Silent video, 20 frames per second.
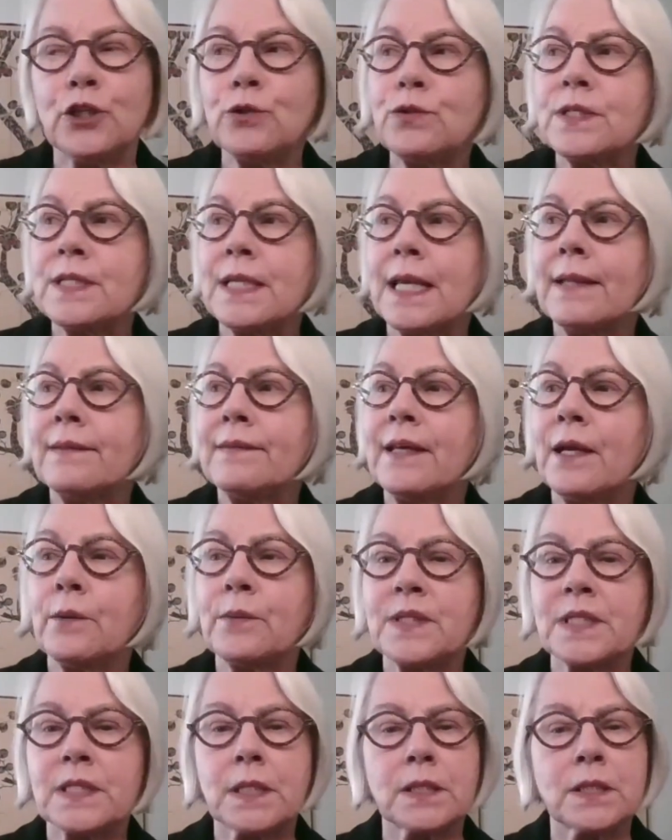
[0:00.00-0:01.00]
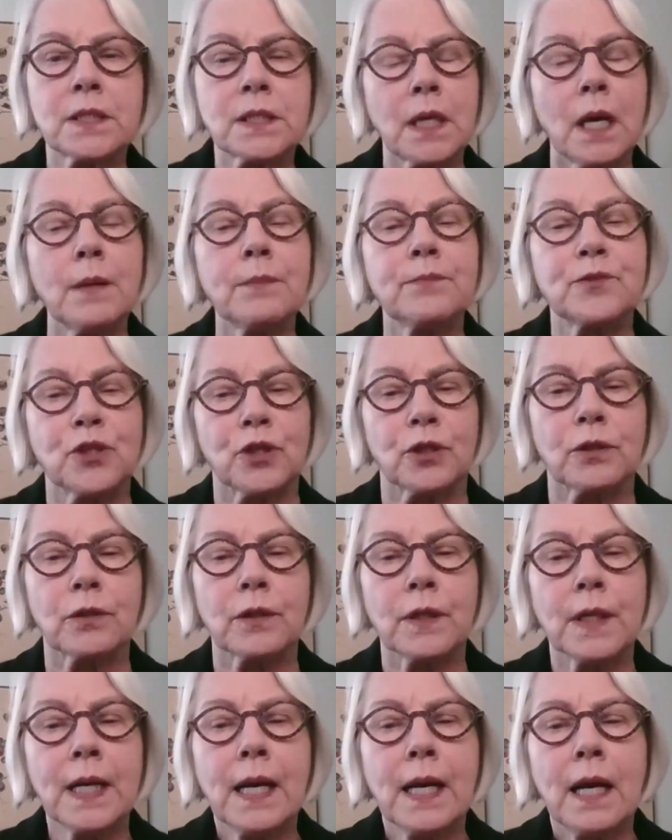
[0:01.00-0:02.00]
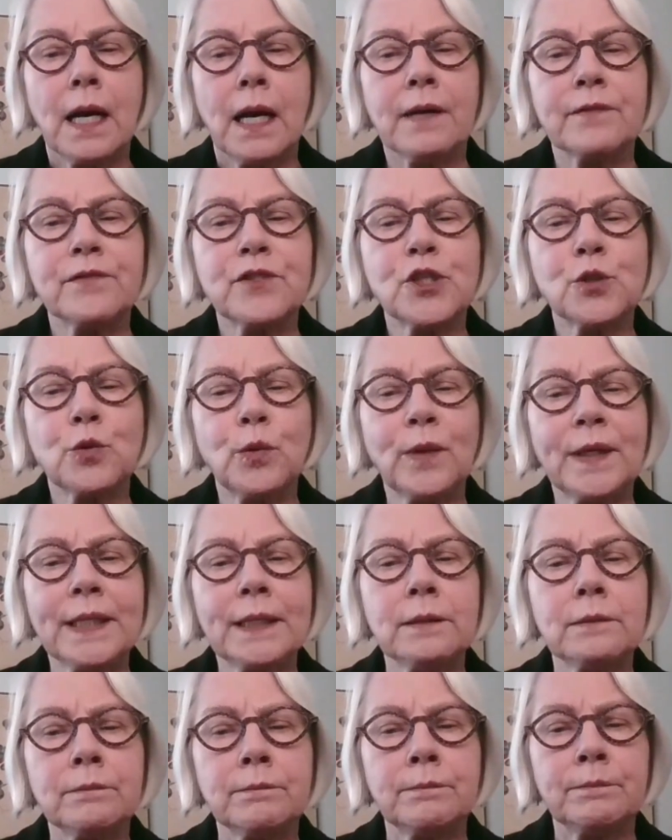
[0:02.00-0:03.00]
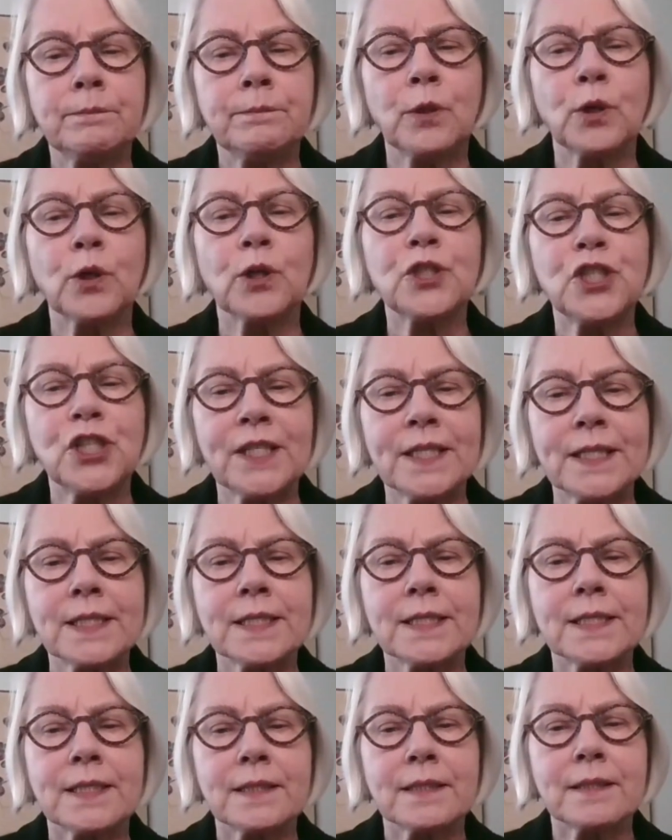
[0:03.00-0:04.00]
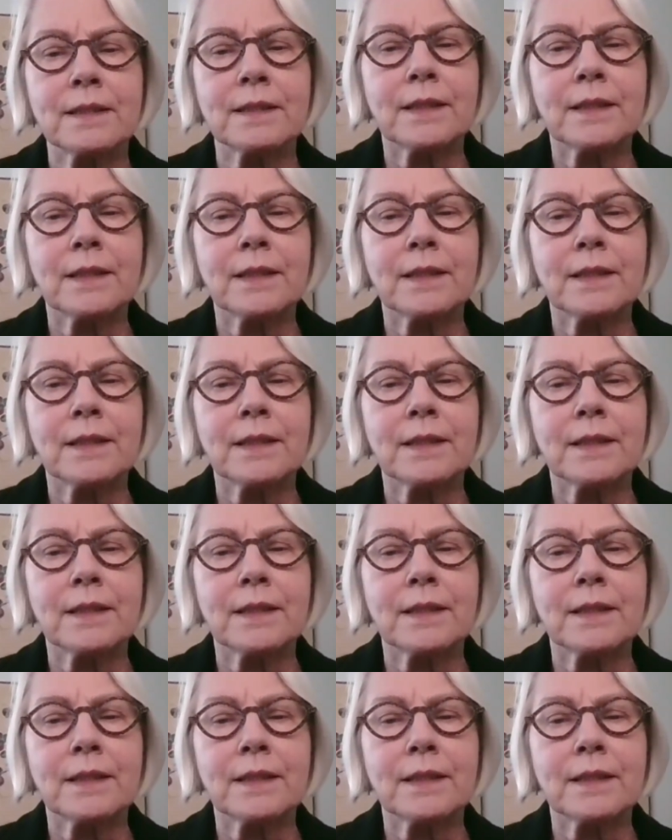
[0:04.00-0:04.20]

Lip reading: you said there was a sculpture of Swedenborgian's